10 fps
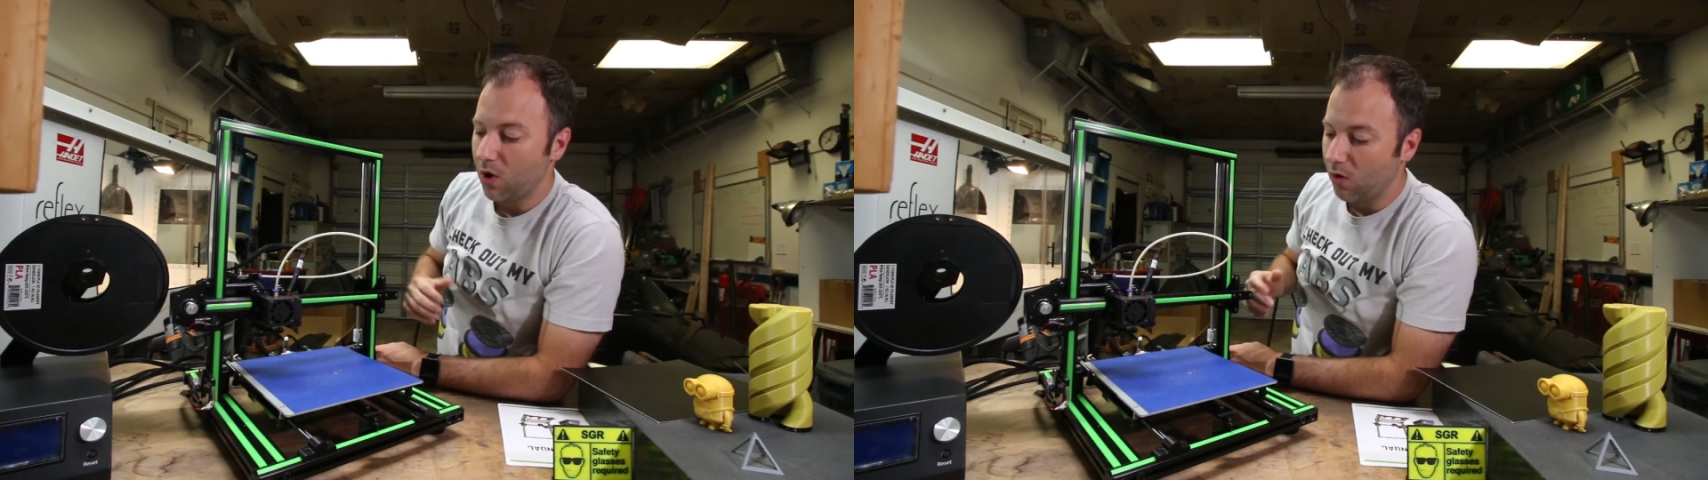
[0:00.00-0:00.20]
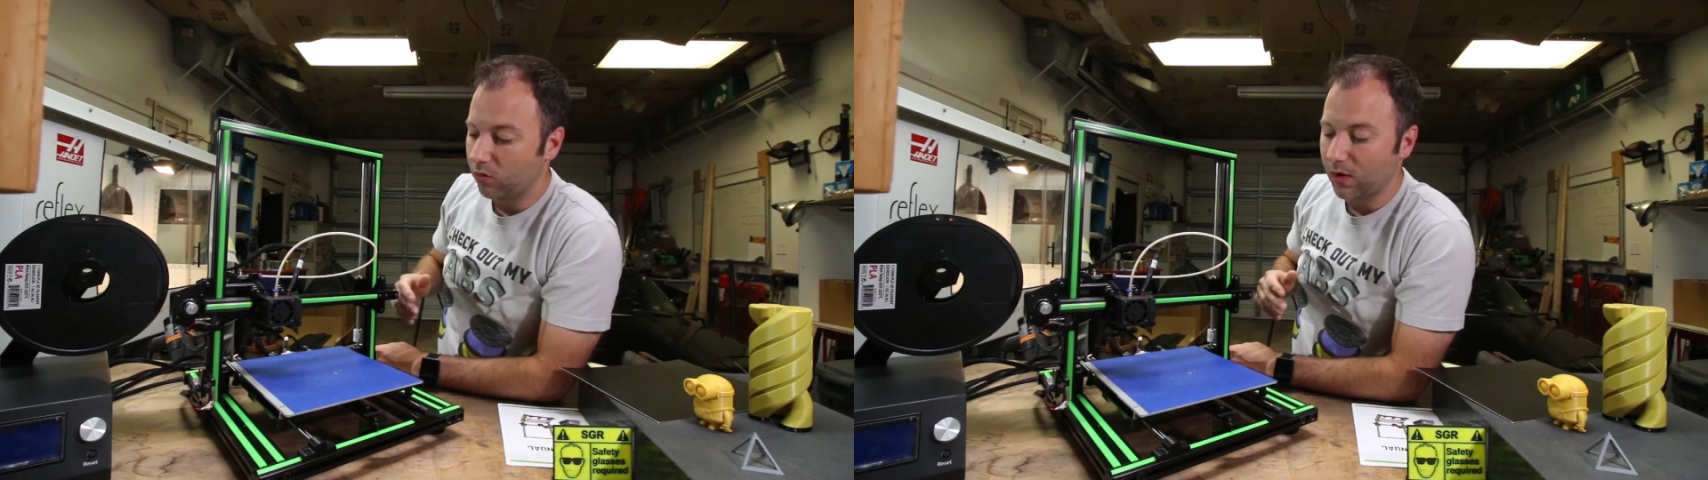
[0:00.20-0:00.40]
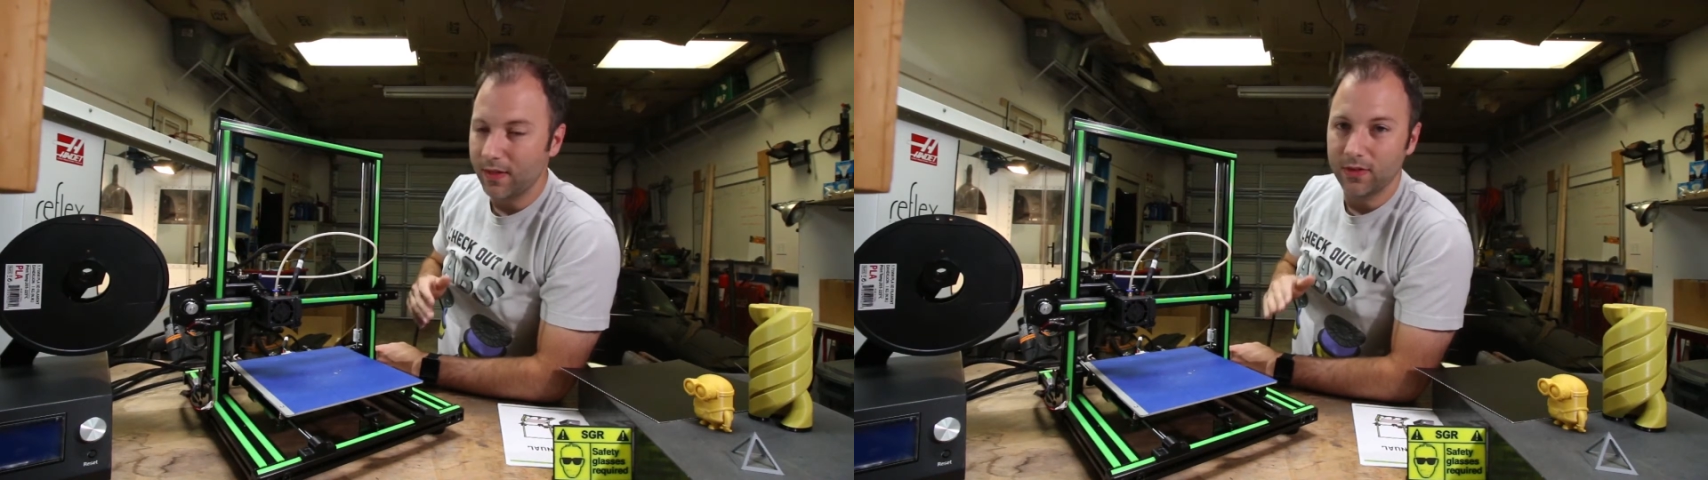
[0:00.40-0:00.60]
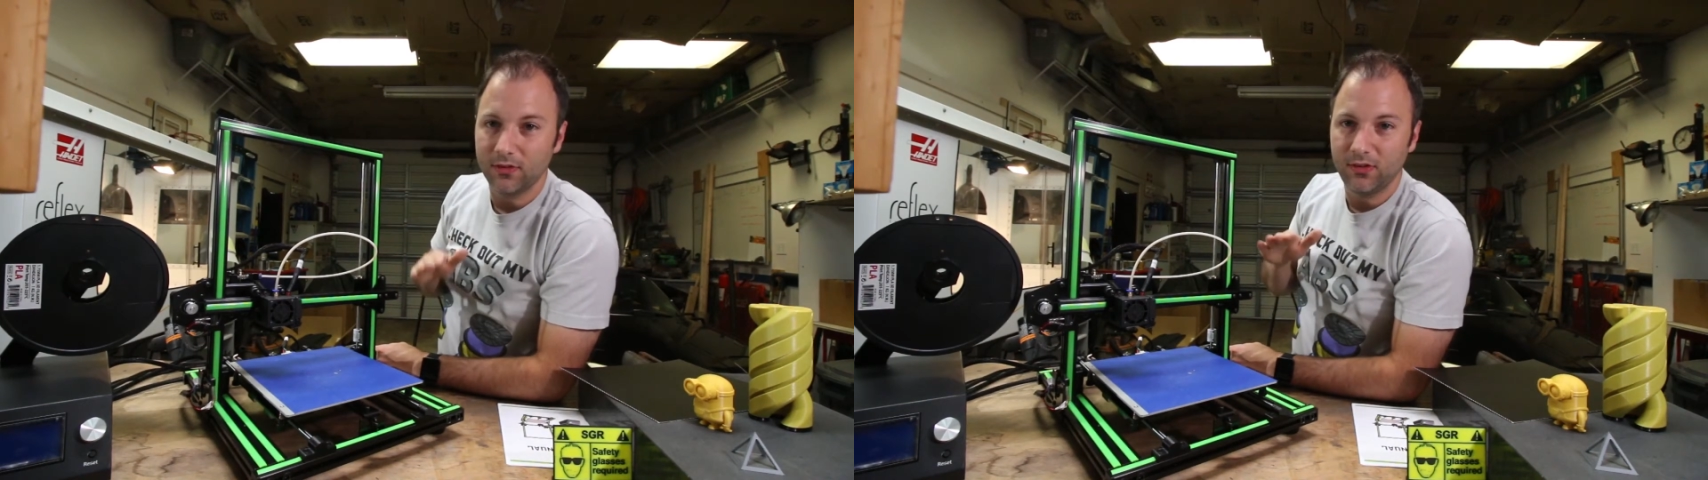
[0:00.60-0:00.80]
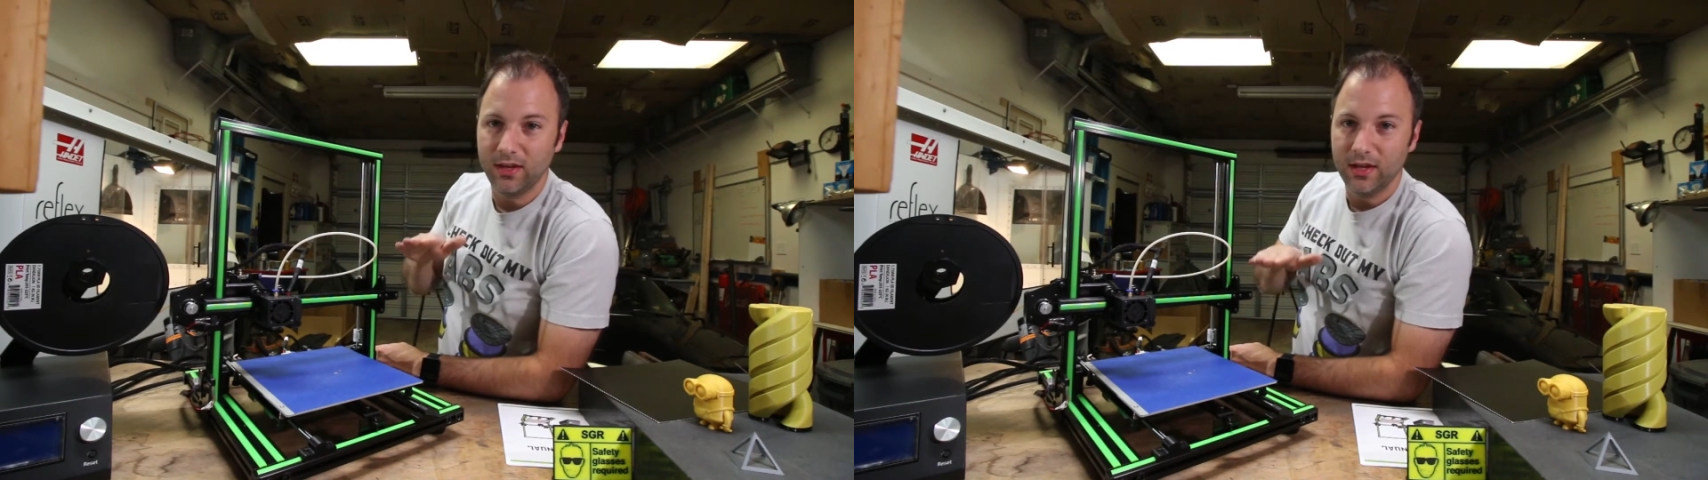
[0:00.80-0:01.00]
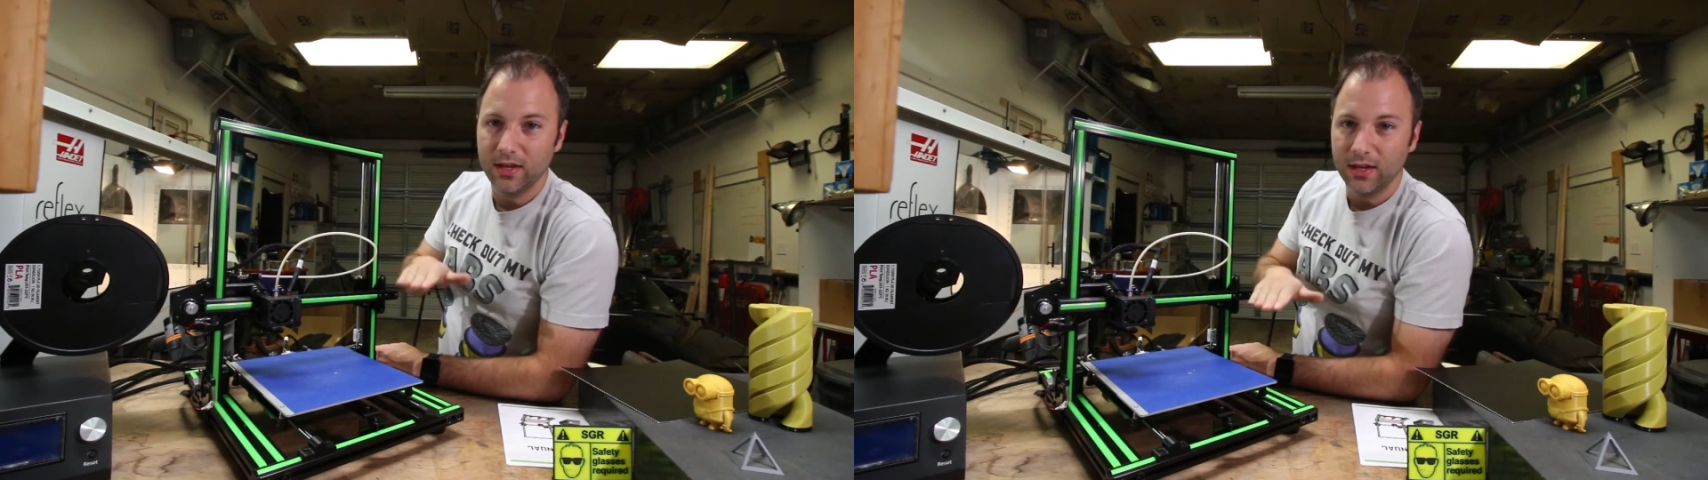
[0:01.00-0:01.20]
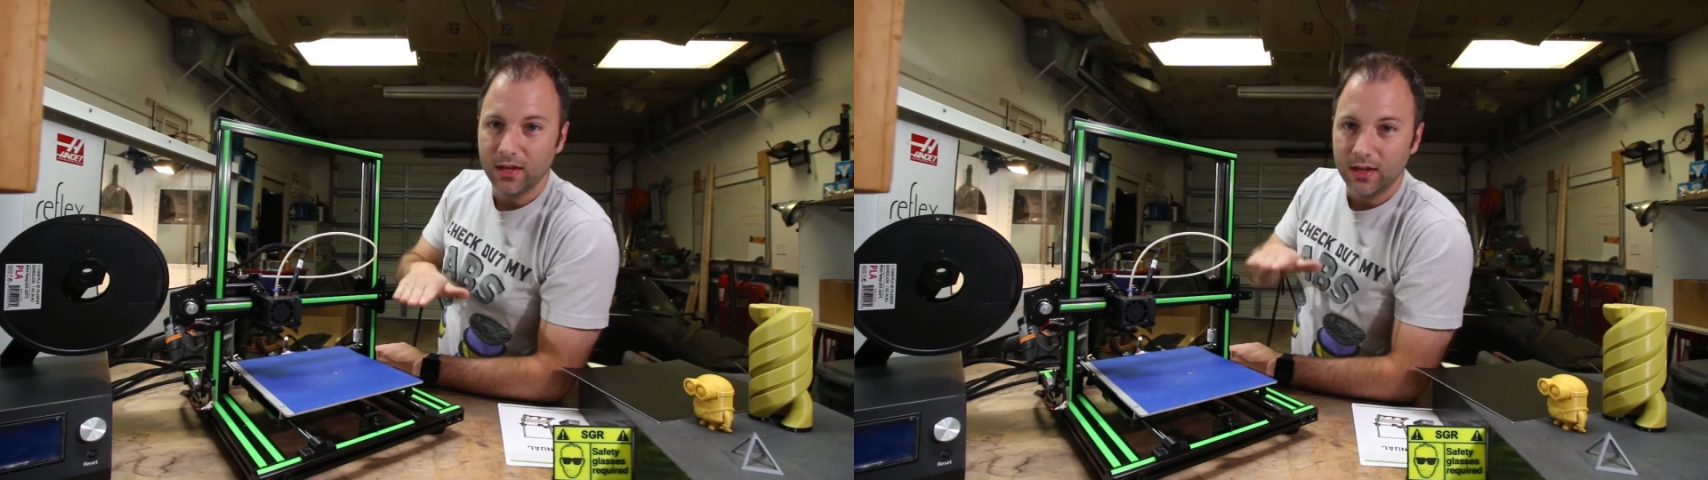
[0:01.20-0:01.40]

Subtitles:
override the Z